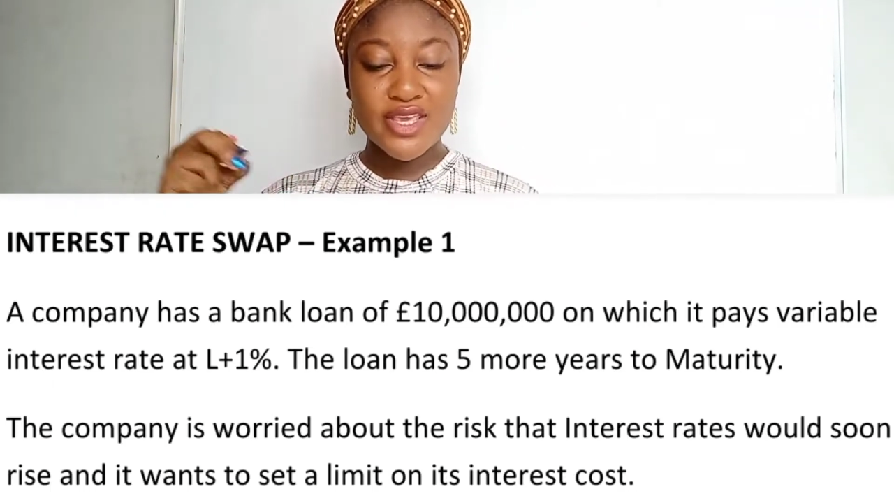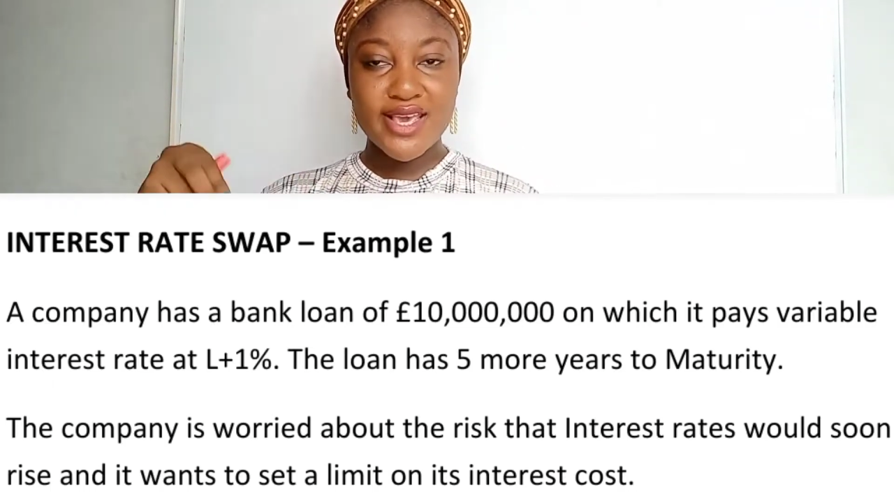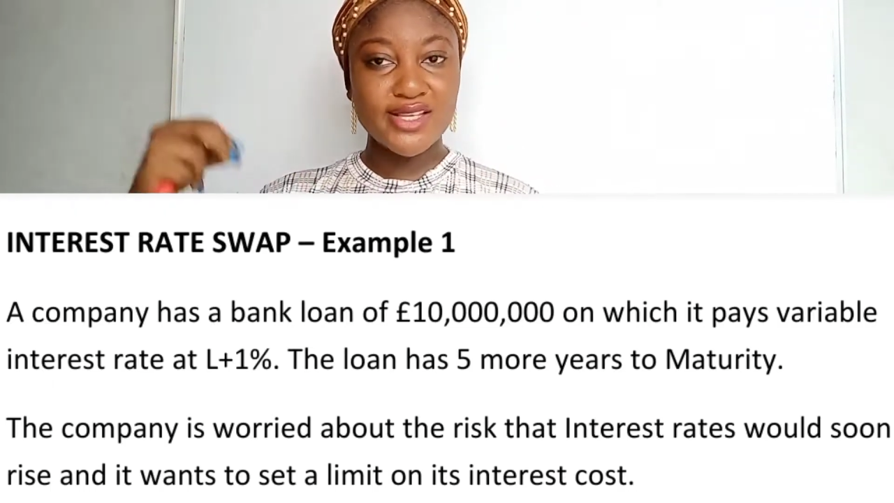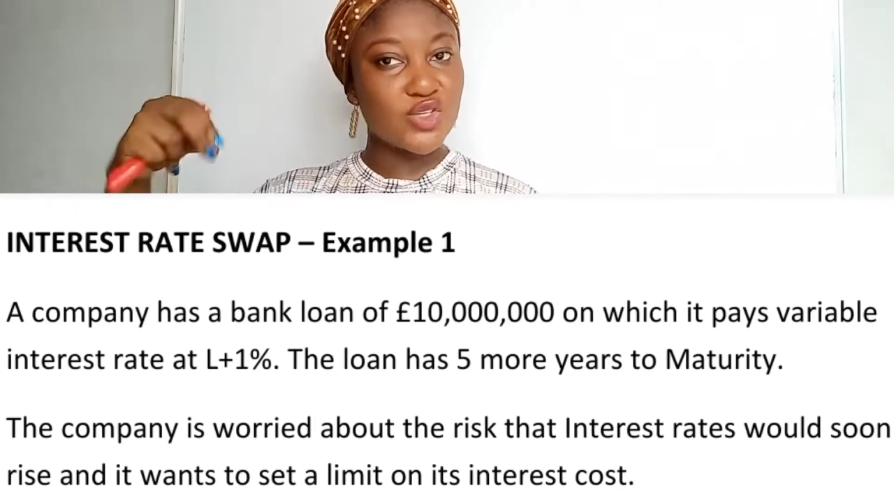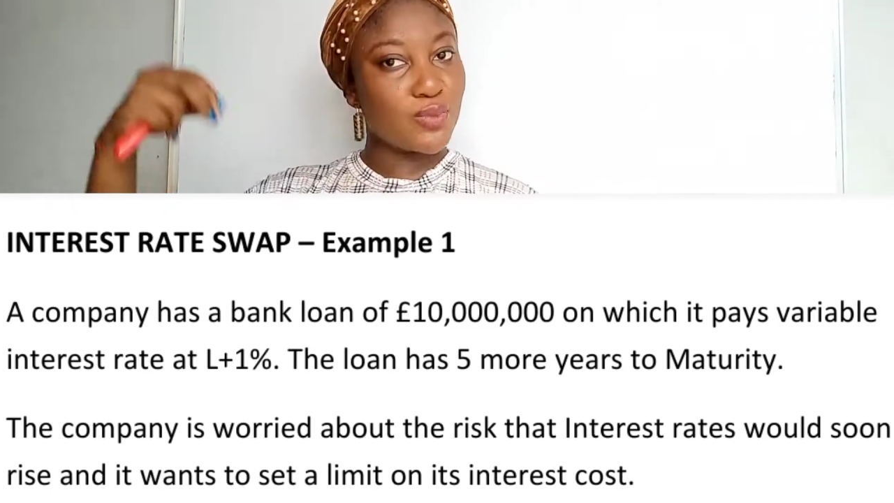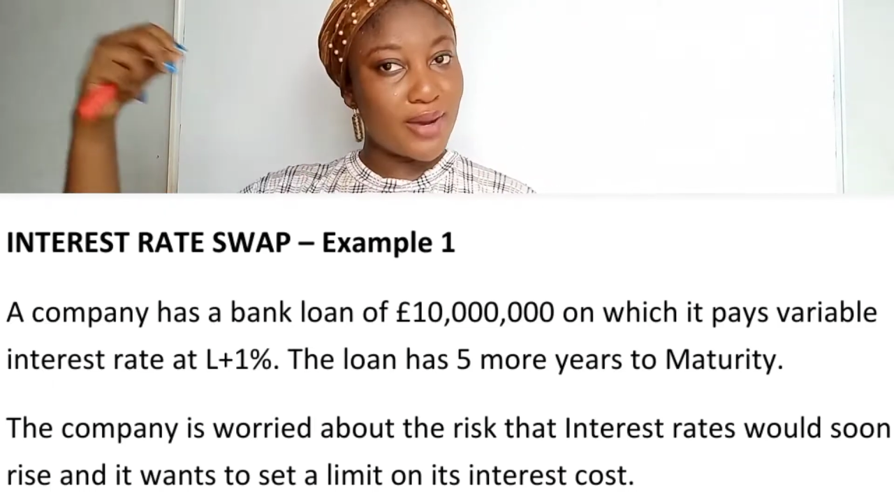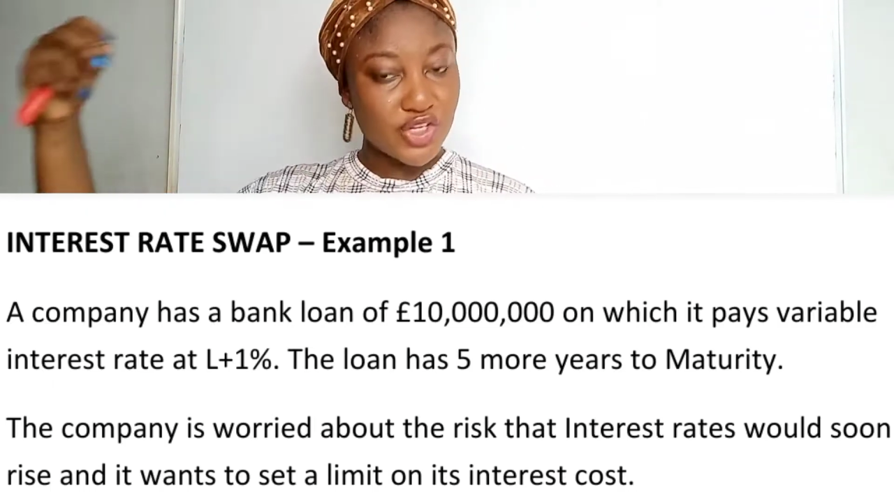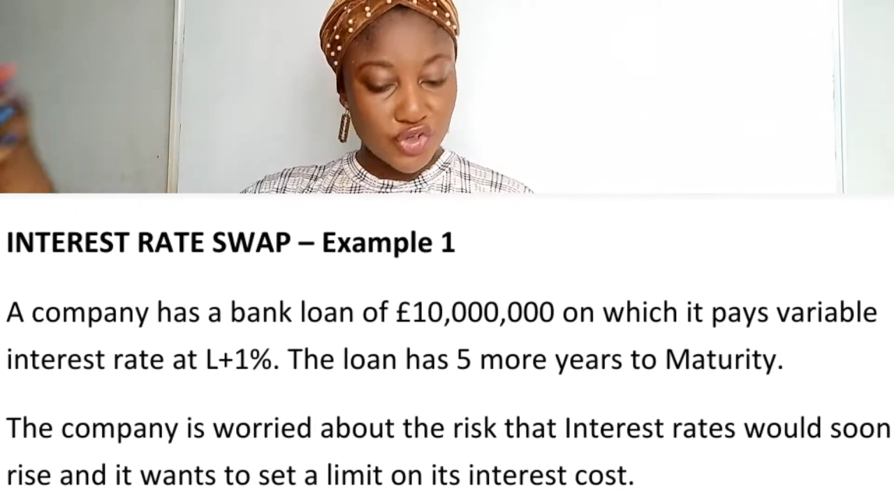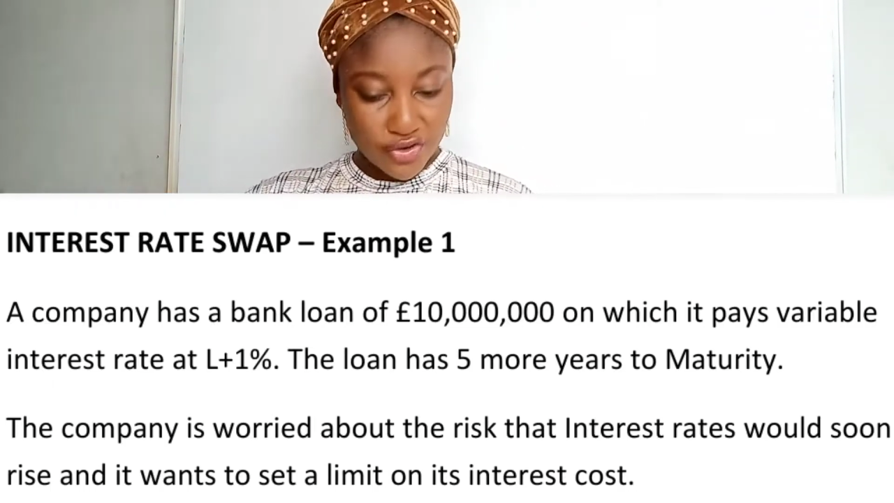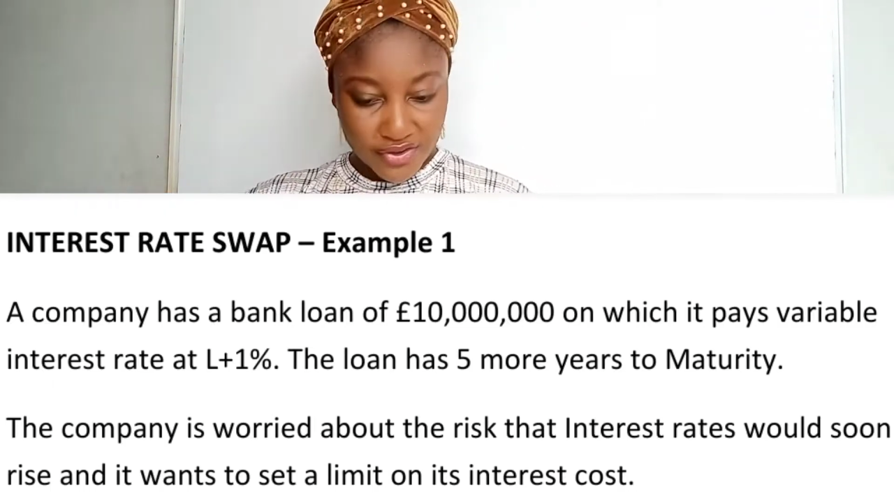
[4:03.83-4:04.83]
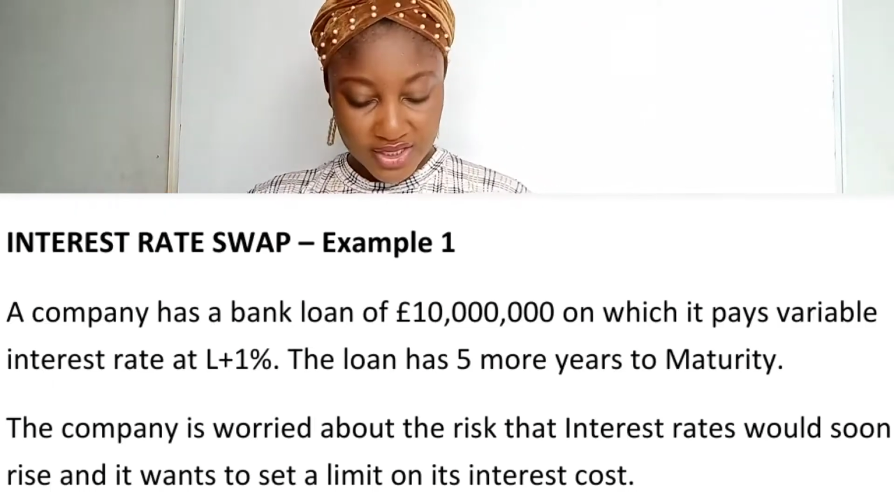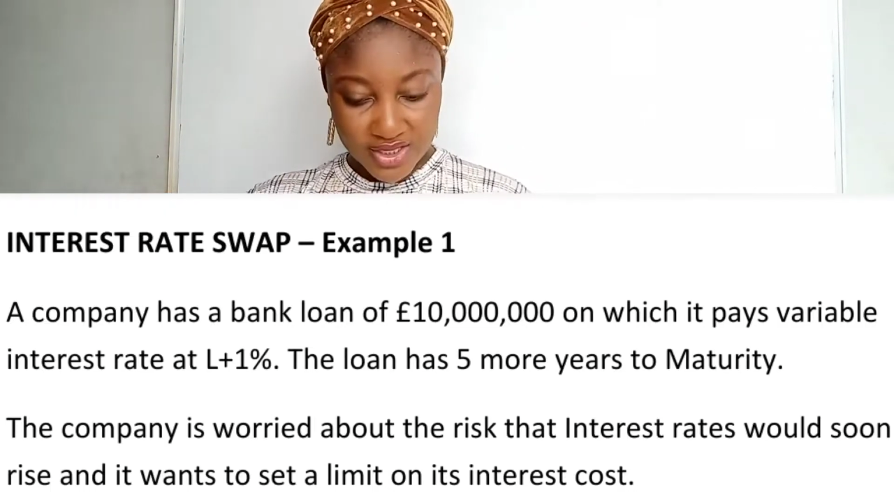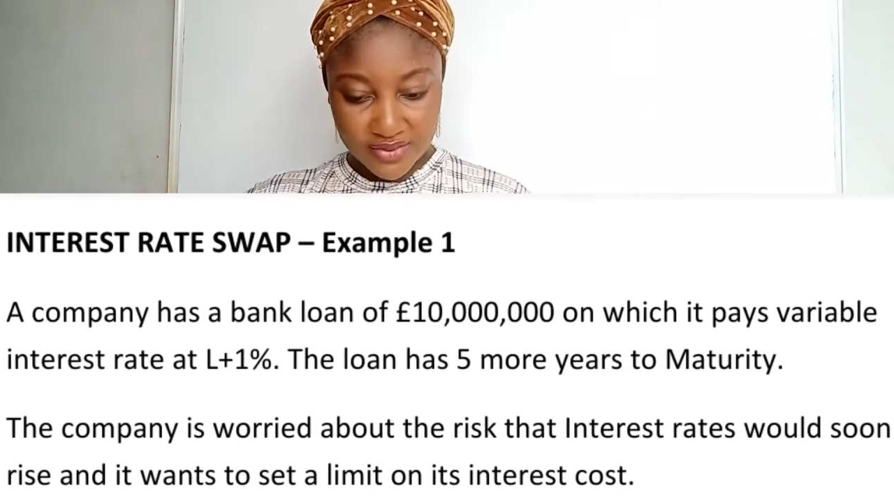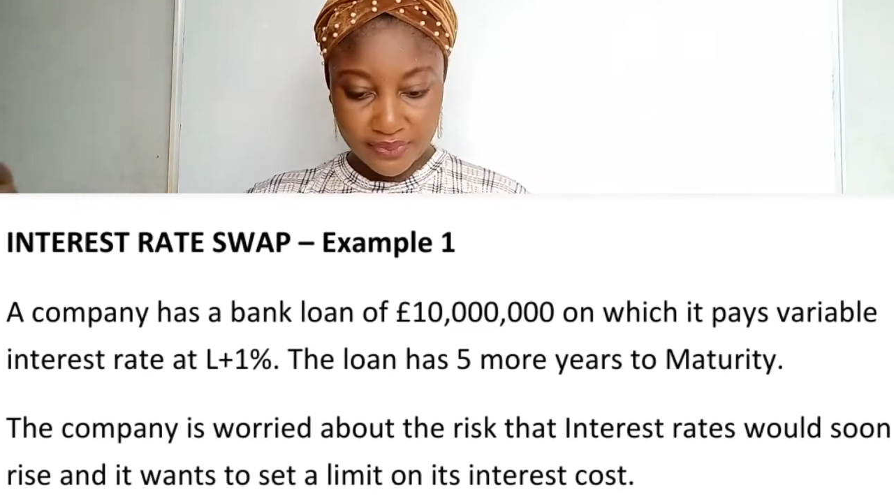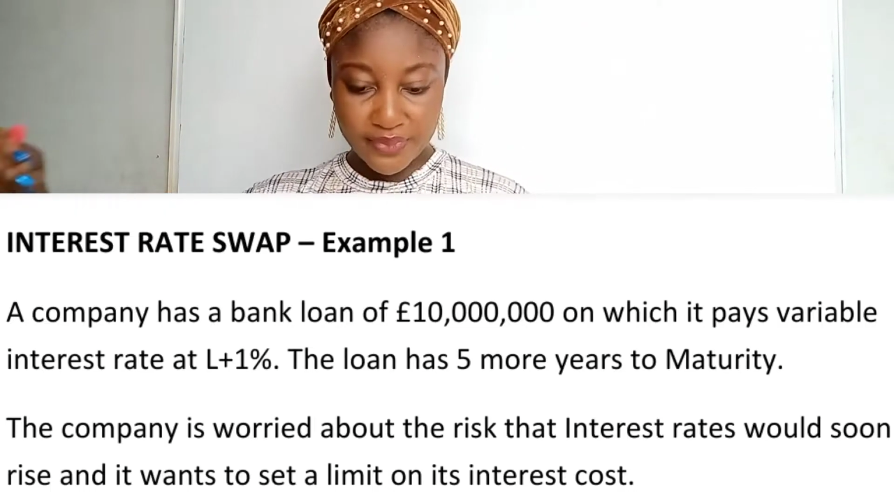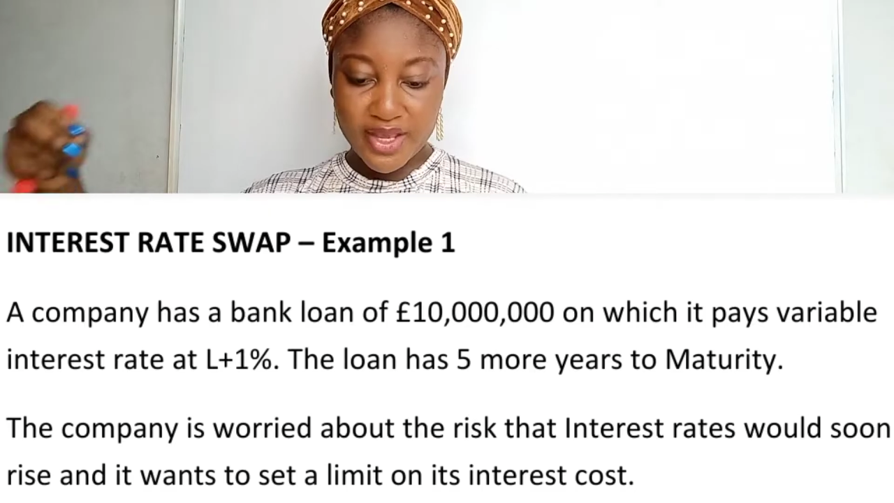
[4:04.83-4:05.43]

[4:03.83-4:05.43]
years to maturity.